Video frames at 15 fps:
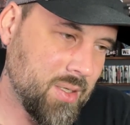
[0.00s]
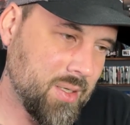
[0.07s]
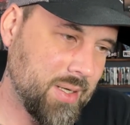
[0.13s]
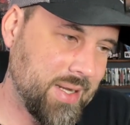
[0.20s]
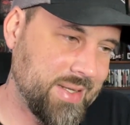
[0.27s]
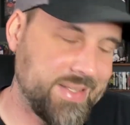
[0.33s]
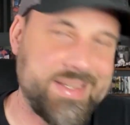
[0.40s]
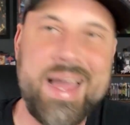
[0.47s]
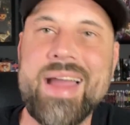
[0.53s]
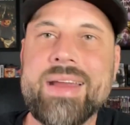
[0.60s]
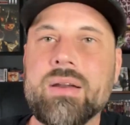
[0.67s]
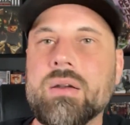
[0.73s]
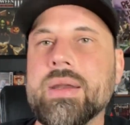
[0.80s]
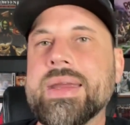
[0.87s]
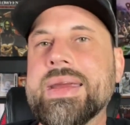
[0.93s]
in
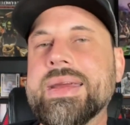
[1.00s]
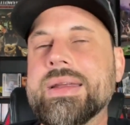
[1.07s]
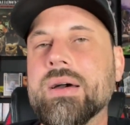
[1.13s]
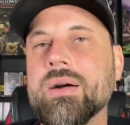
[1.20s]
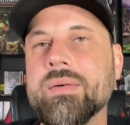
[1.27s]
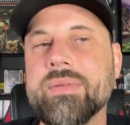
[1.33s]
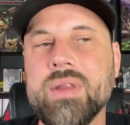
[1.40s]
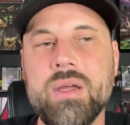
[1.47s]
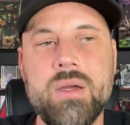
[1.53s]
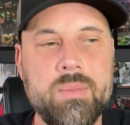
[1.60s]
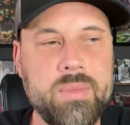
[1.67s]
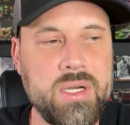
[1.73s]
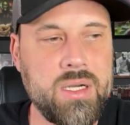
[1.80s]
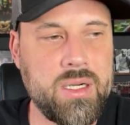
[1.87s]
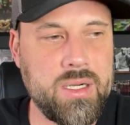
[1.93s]
dire need of
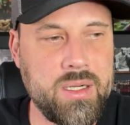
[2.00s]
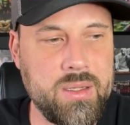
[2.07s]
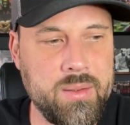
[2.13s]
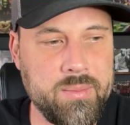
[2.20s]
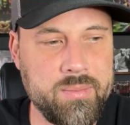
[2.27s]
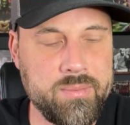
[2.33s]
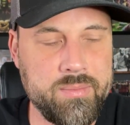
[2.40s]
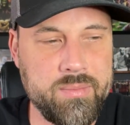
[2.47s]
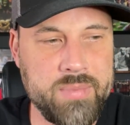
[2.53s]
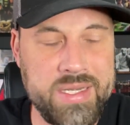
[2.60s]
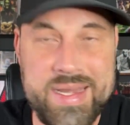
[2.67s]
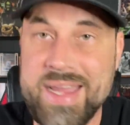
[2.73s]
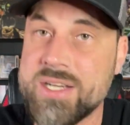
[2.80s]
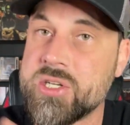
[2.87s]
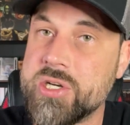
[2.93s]
them.
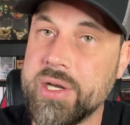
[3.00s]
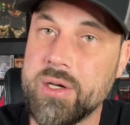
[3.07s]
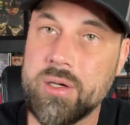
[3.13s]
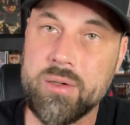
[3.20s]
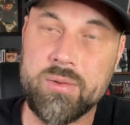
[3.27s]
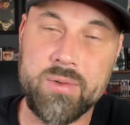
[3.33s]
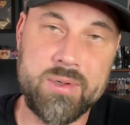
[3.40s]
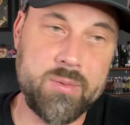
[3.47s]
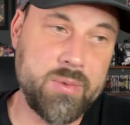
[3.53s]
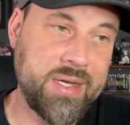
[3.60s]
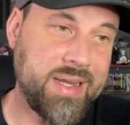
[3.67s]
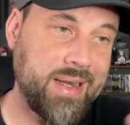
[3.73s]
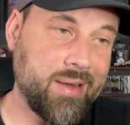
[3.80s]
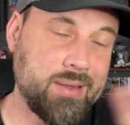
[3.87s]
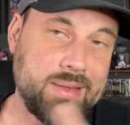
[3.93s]
But next year, we
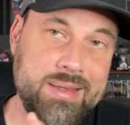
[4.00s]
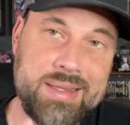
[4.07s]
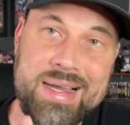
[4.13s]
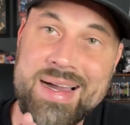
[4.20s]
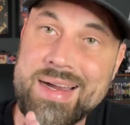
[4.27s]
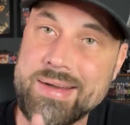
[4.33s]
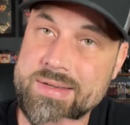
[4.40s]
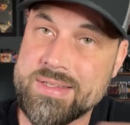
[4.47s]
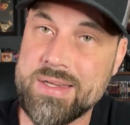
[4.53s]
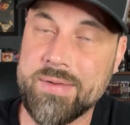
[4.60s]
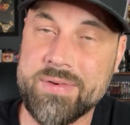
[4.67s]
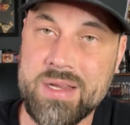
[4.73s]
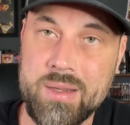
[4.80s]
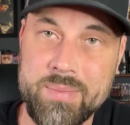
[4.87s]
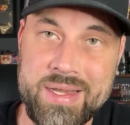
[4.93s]
got a lot of
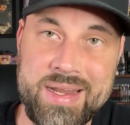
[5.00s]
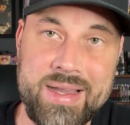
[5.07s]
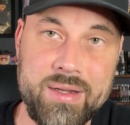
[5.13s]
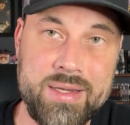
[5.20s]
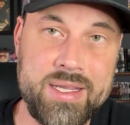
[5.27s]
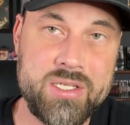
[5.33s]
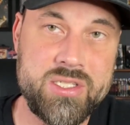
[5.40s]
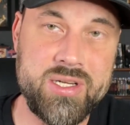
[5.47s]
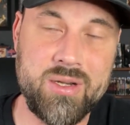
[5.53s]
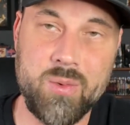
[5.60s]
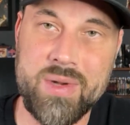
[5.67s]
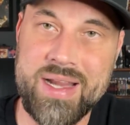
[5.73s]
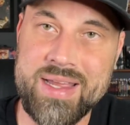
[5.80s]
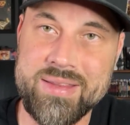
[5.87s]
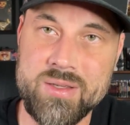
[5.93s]
stuff coming out next year.
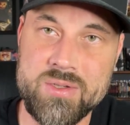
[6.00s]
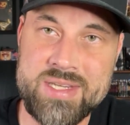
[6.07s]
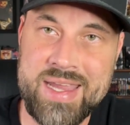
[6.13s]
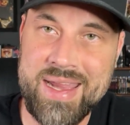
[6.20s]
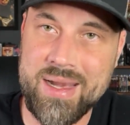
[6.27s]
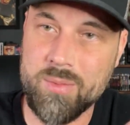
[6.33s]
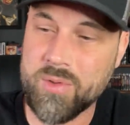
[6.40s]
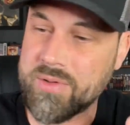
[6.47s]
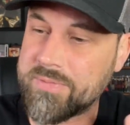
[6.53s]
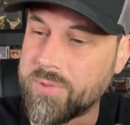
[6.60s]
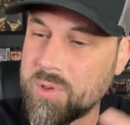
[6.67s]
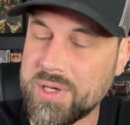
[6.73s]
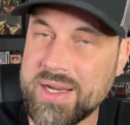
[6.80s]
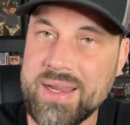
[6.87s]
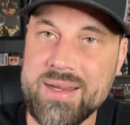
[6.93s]
We got those James Cameron
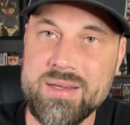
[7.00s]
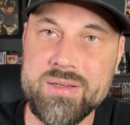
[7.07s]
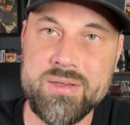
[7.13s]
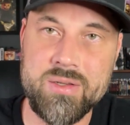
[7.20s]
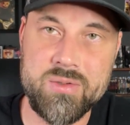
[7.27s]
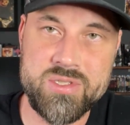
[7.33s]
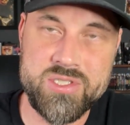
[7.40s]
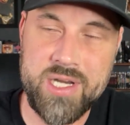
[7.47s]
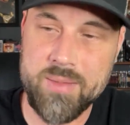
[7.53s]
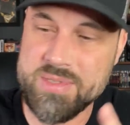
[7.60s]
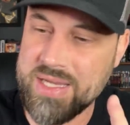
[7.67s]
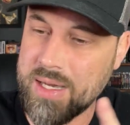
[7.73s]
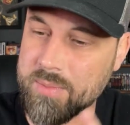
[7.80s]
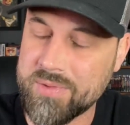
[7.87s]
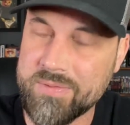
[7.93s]

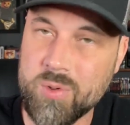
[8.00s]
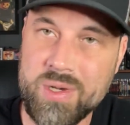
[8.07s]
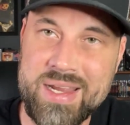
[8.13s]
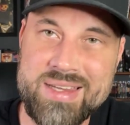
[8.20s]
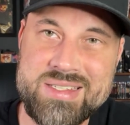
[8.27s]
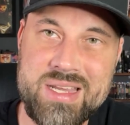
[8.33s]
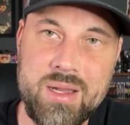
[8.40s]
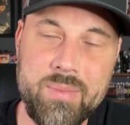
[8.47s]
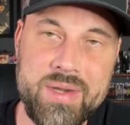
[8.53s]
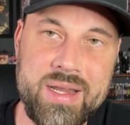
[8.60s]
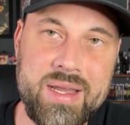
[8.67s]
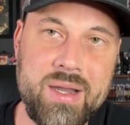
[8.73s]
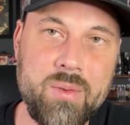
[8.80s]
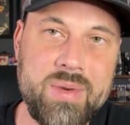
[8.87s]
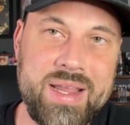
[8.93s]
4Ks coming
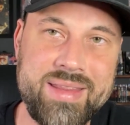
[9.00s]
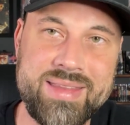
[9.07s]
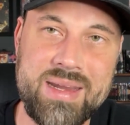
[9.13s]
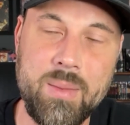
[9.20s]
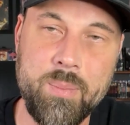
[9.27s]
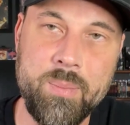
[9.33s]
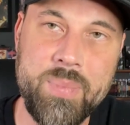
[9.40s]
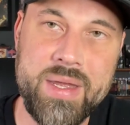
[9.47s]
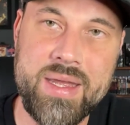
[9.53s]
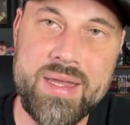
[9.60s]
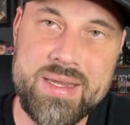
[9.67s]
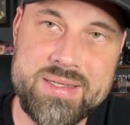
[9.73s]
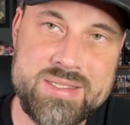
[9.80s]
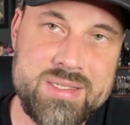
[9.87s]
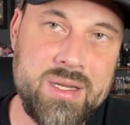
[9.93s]
out. We got The
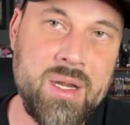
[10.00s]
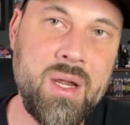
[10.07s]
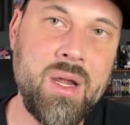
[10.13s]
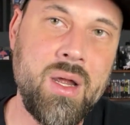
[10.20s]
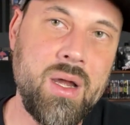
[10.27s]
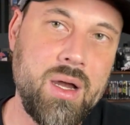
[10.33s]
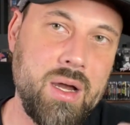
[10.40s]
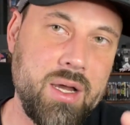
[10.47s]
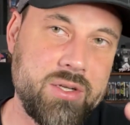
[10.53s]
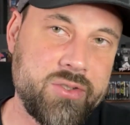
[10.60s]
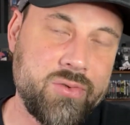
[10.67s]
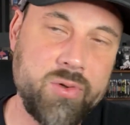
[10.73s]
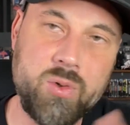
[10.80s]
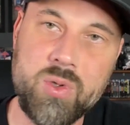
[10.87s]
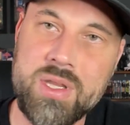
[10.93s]
Abyss,
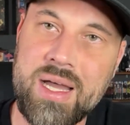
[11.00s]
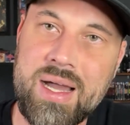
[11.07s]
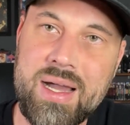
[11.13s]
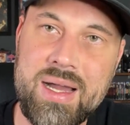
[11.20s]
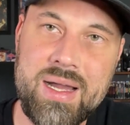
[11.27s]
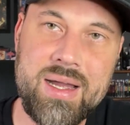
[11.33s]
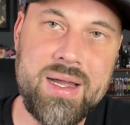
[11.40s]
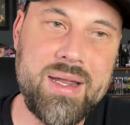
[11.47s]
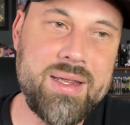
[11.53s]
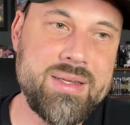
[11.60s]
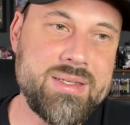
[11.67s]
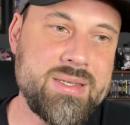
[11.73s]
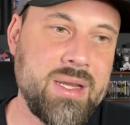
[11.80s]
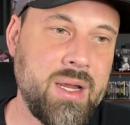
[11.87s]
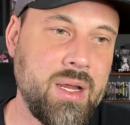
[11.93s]
True
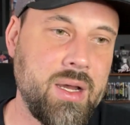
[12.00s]
Lies,